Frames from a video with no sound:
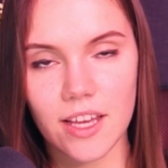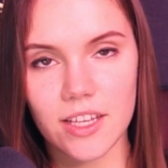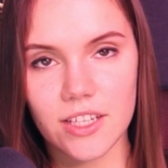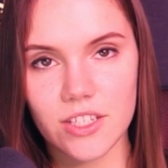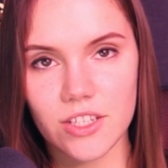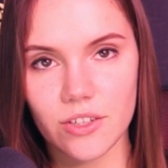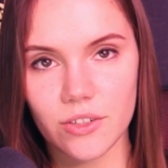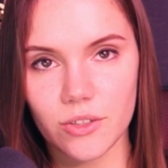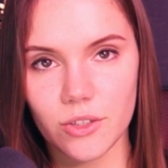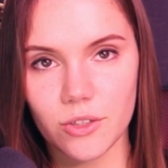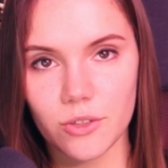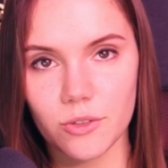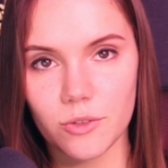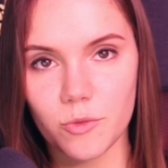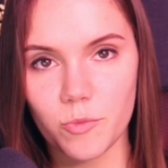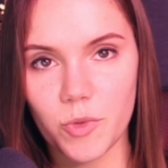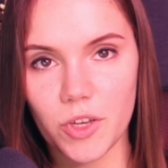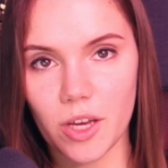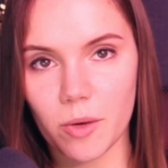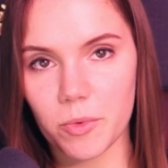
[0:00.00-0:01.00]
So you
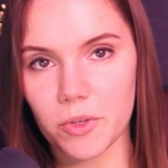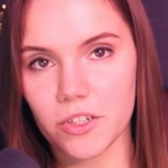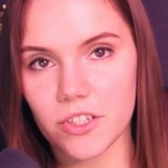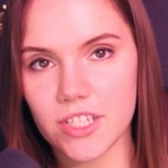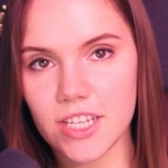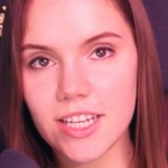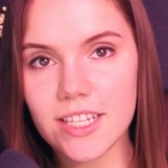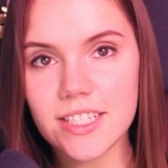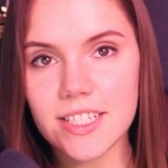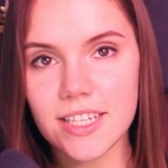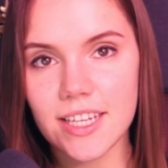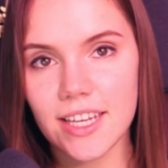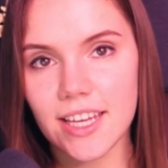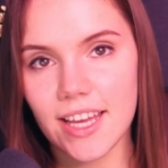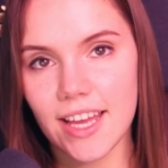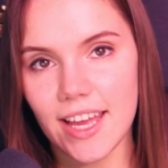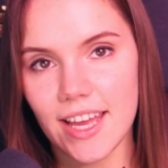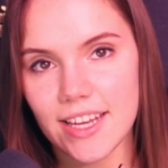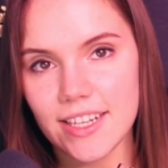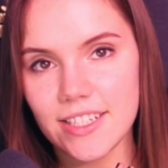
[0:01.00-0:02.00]
pick up a croissant
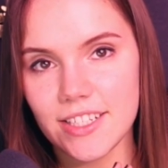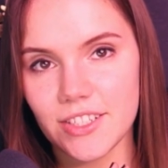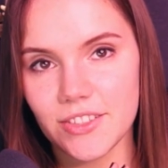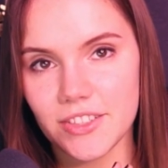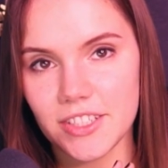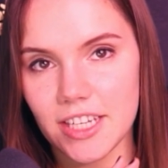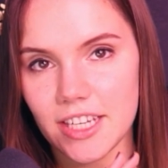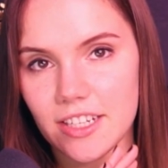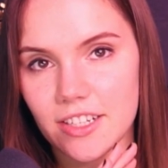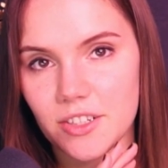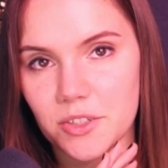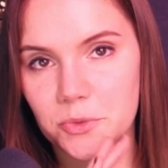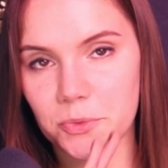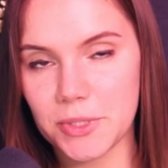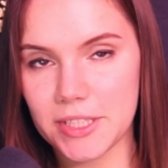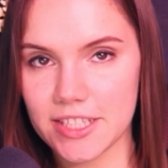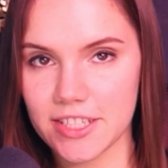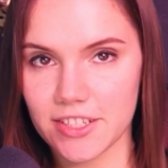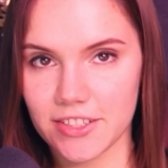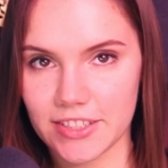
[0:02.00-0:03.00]
and you get a
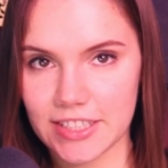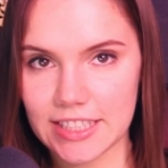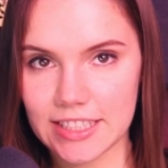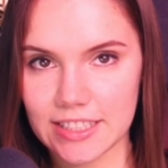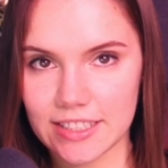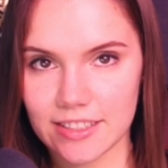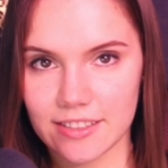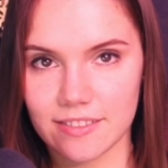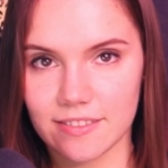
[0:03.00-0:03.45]
win screen.